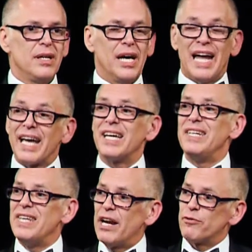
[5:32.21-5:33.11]
And I
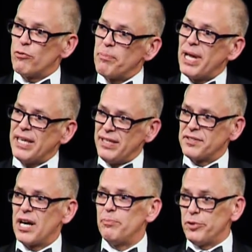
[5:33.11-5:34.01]
can never repay these
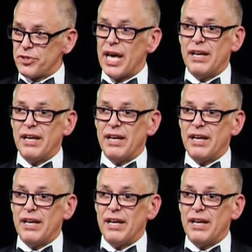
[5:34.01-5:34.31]
couples